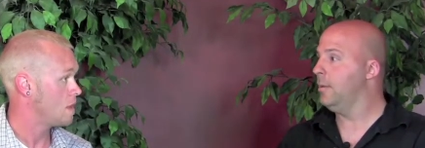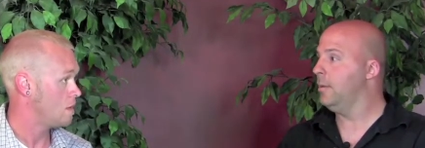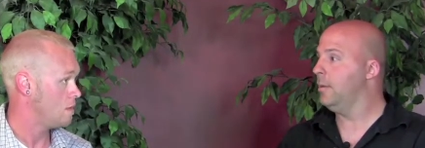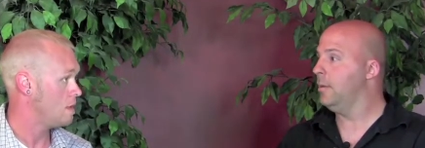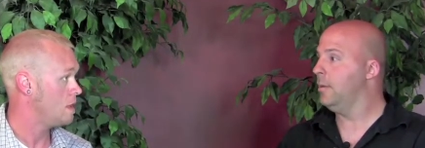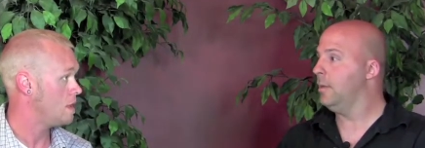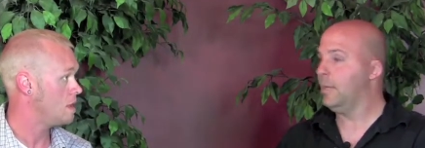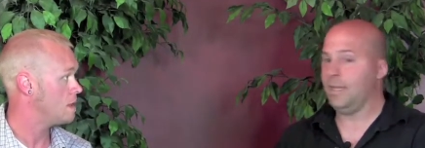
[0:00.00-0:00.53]

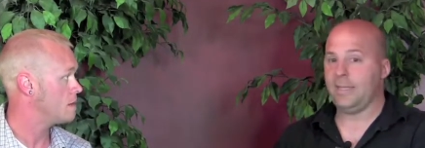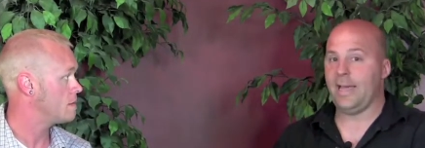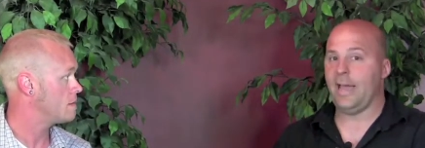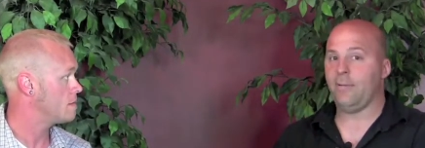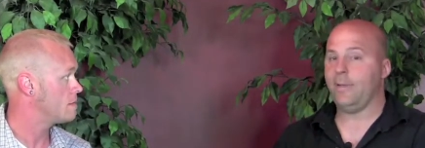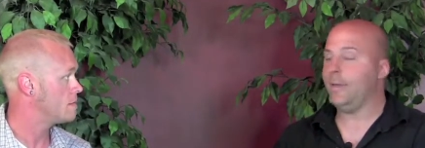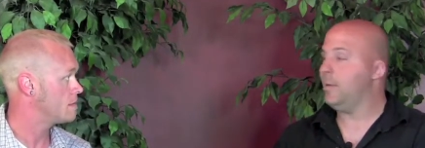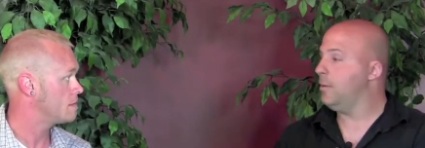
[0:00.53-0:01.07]
Speaker 1: Oh, yeah. Get
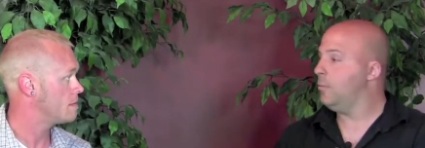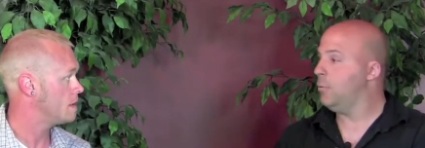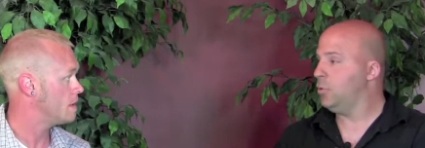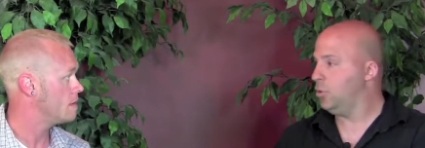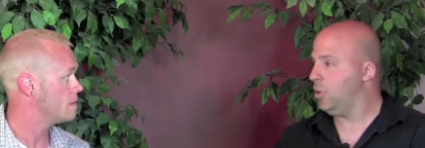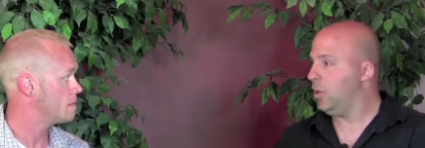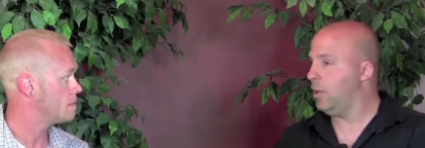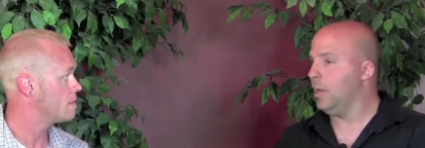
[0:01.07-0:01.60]
diarrhea? Yeah. Well,
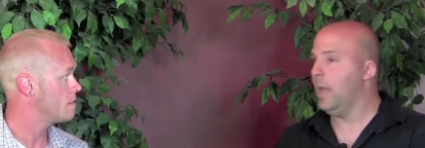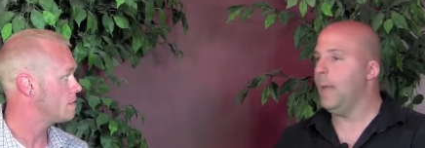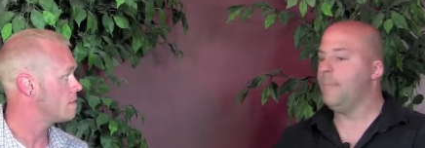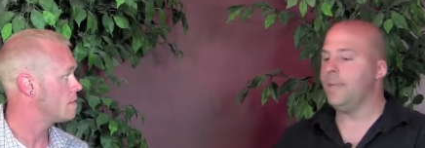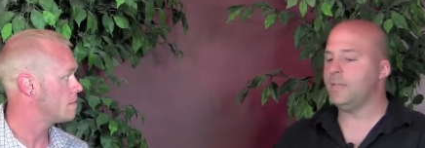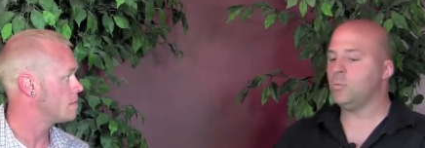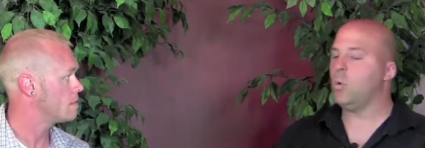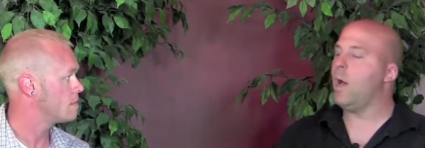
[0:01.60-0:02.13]
sure.
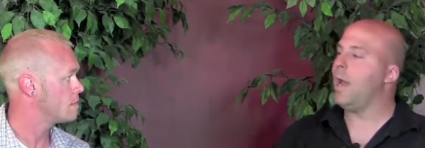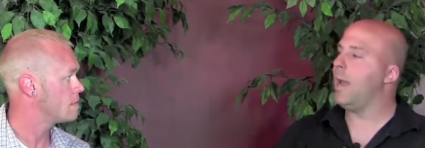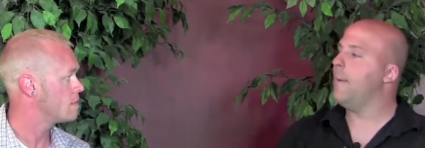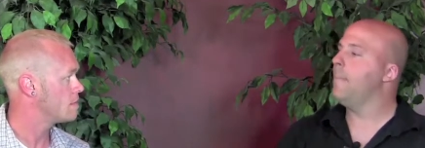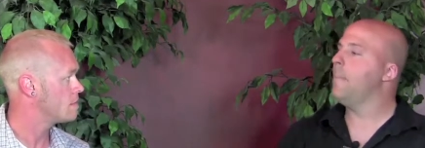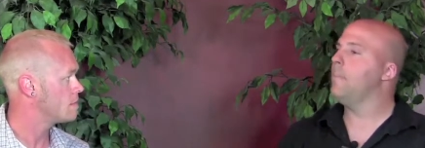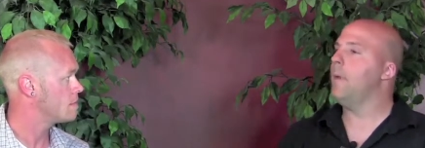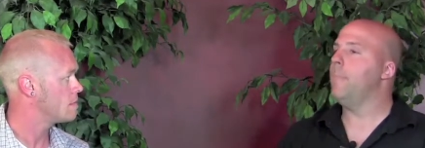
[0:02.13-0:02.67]
Because why?
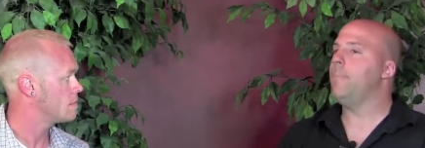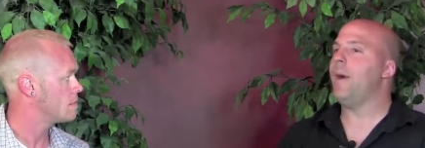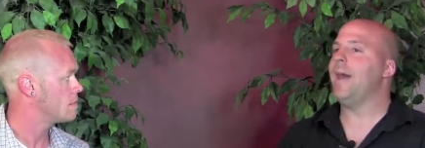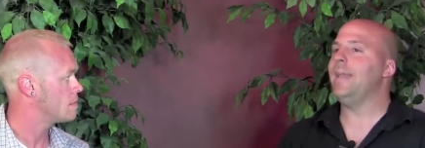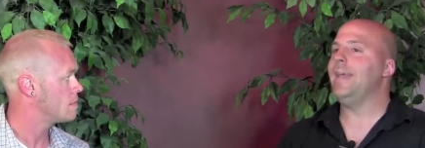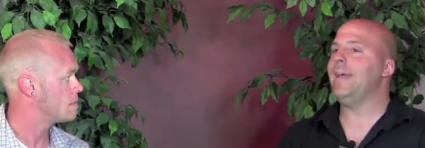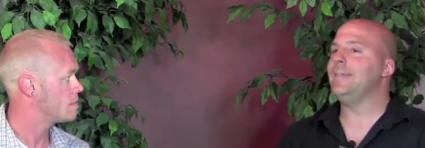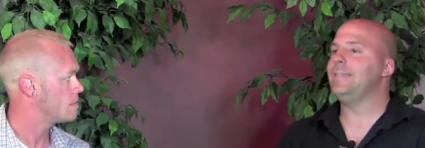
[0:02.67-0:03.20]
My
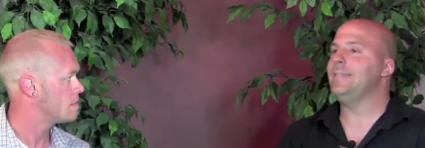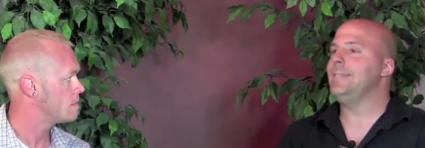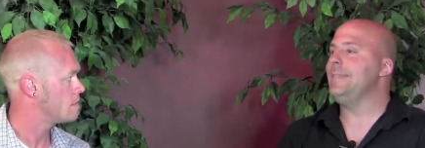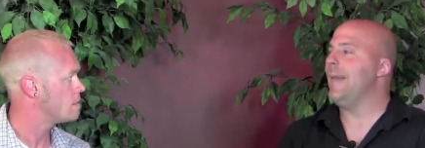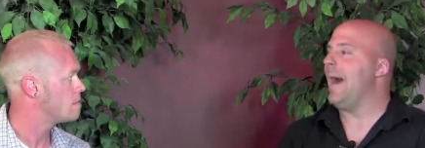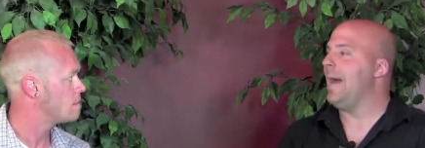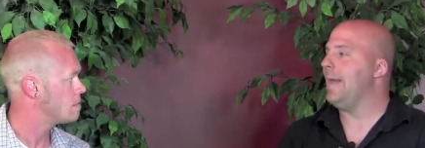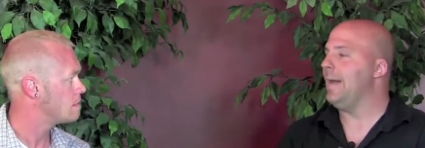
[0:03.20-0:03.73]
body has
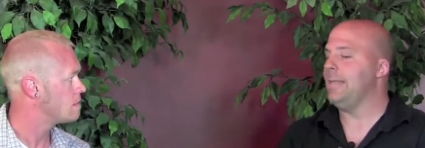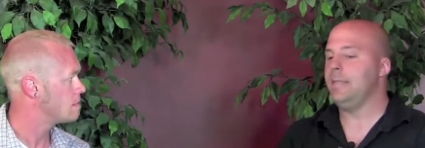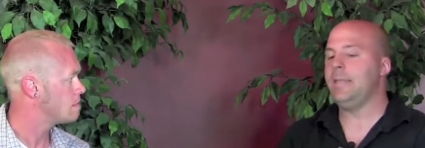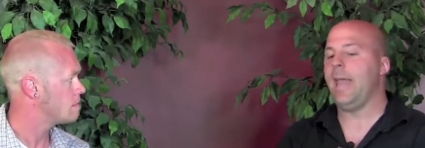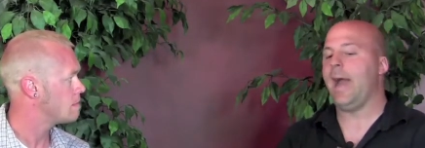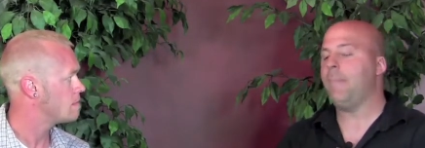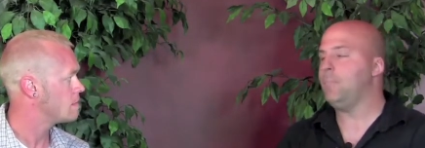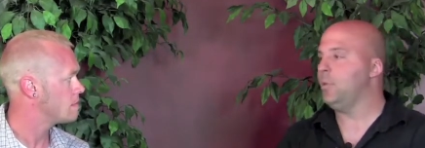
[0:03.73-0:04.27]
not
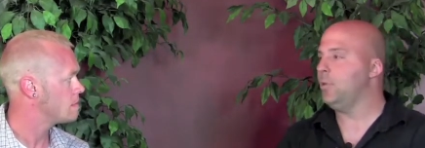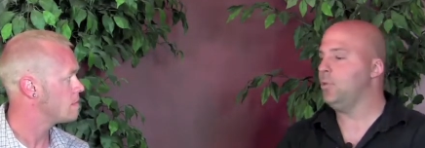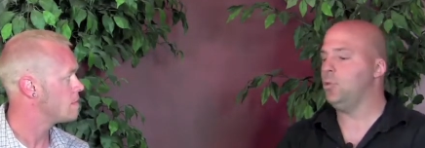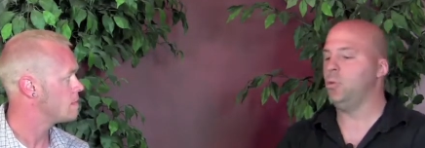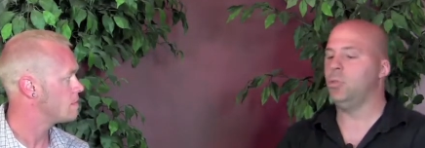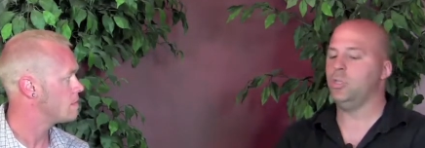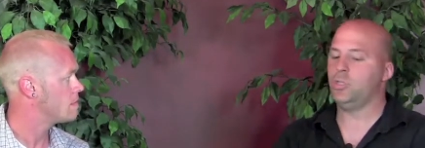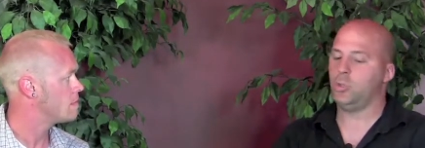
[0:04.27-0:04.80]
adapted
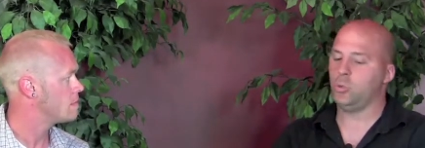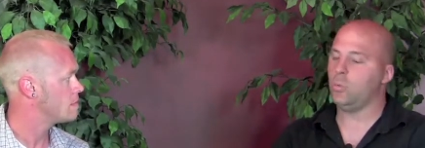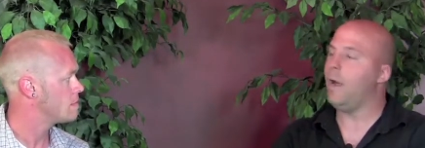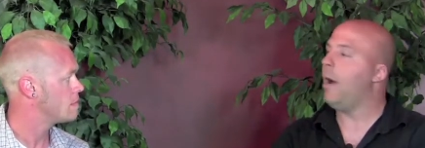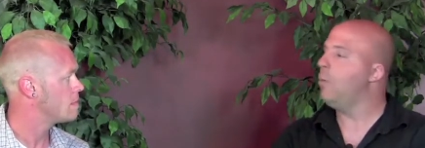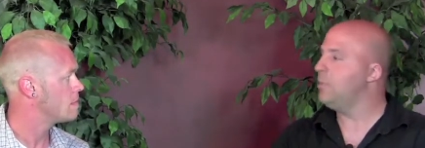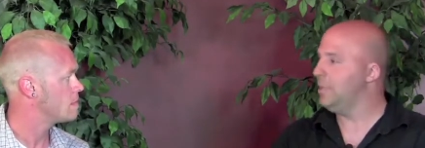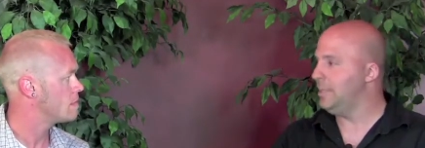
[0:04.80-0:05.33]
to the
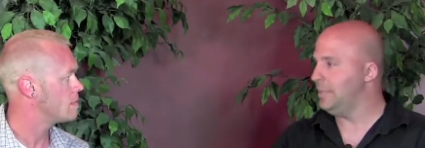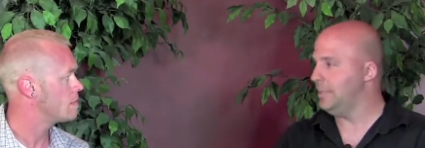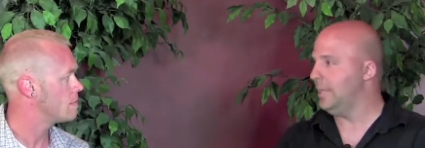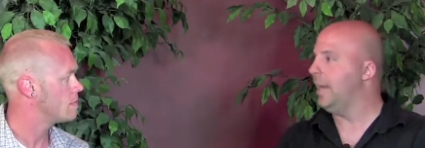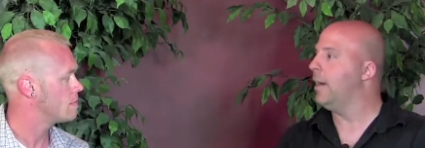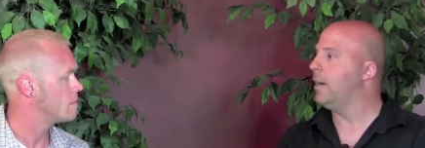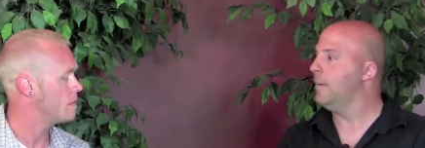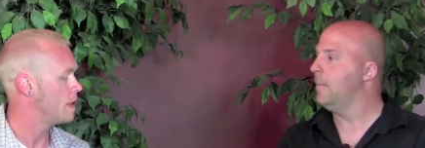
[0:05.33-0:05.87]
surroundings
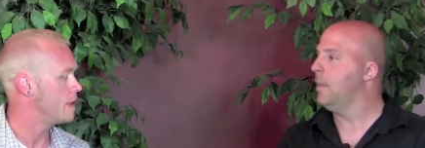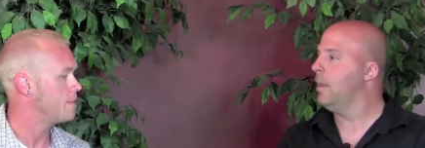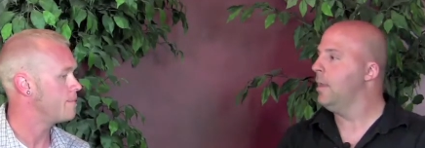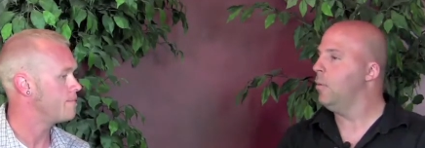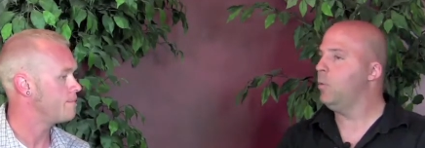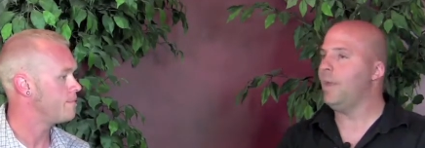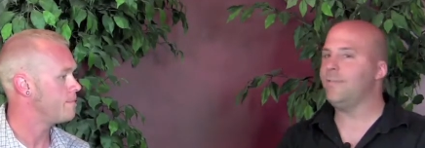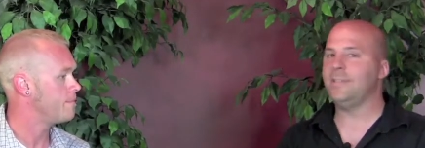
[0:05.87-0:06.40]
there. Right.
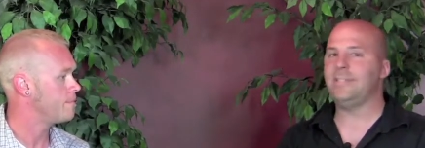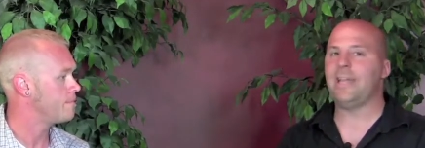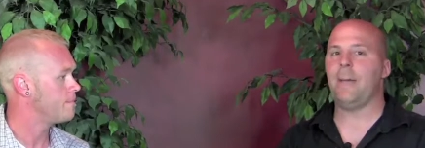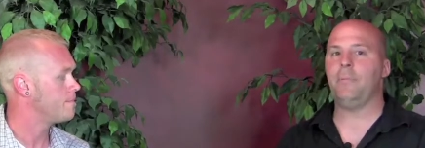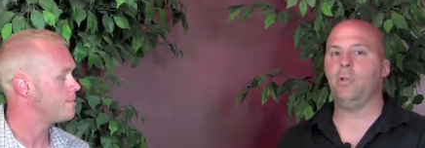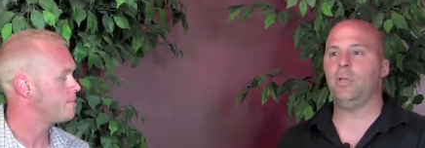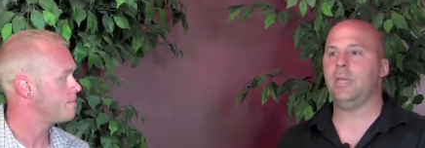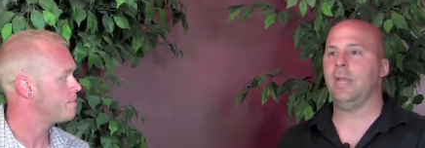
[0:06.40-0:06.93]
We have to
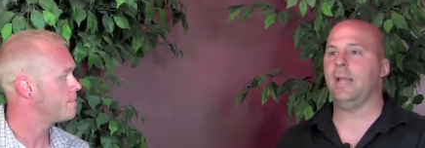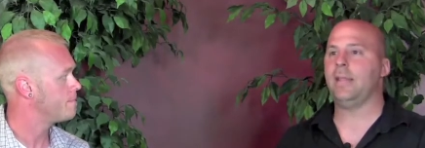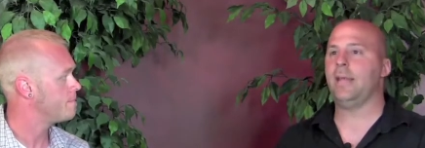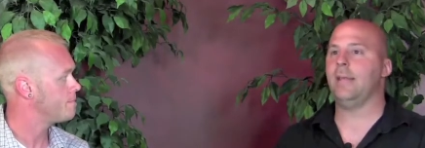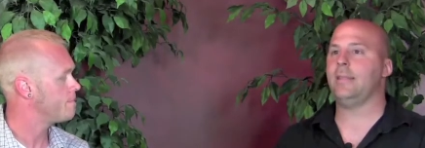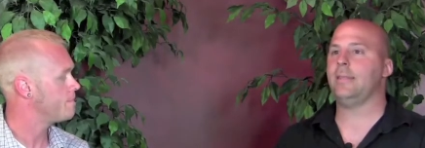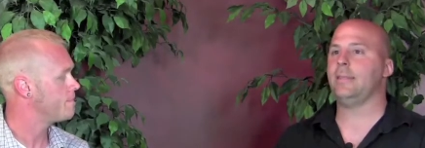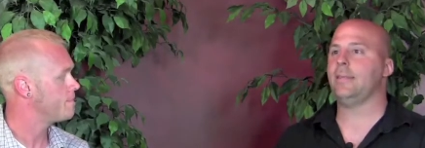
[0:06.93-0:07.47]
stop looking at
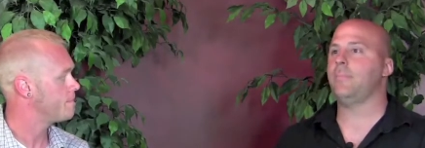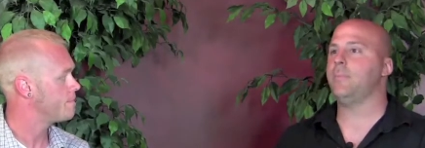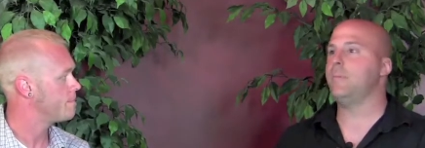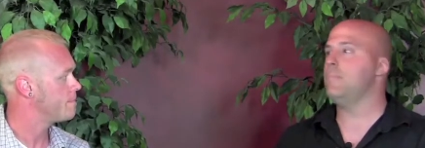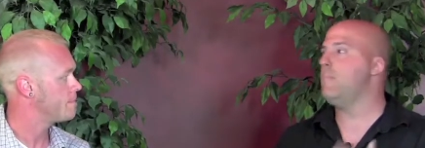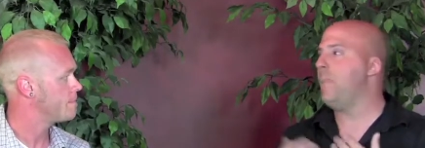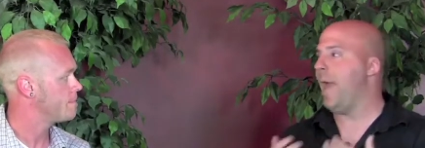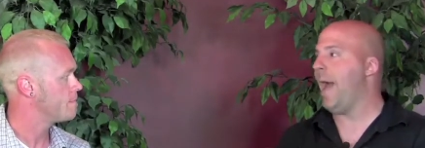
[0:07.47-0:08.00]
that
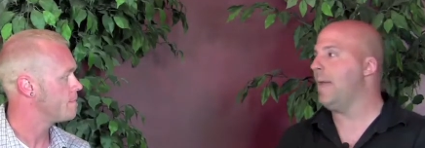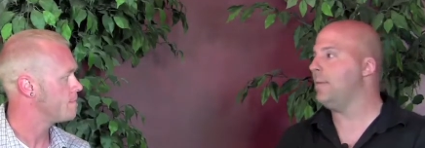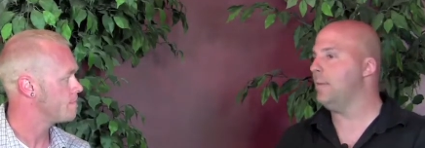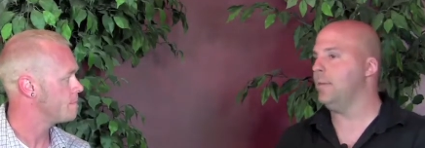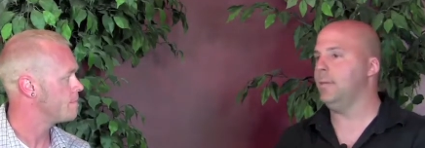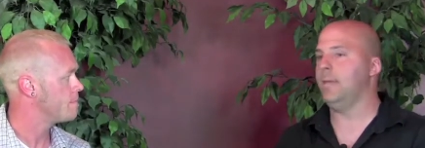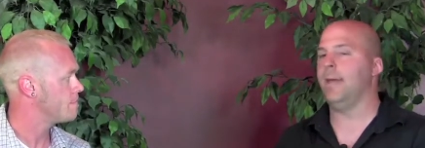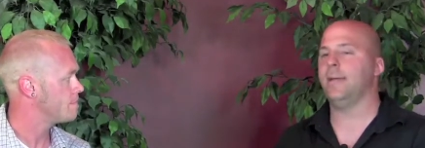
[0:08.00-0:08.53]
something bad.
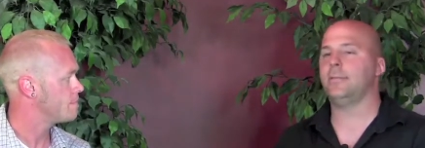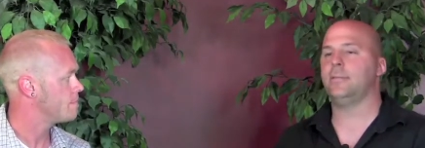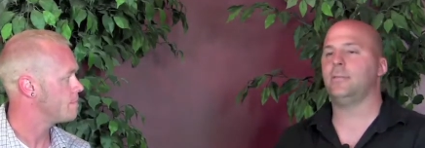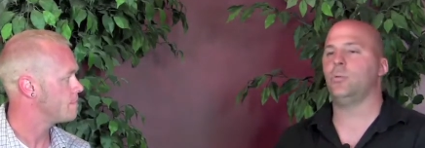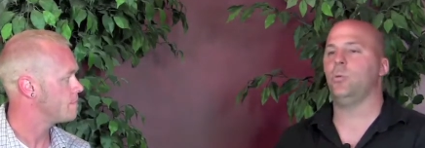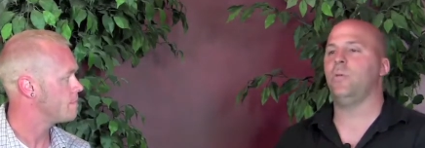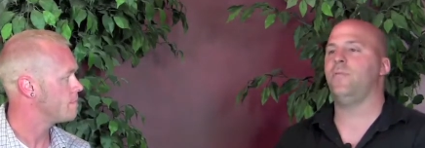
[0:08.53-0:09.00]
Yes. Do we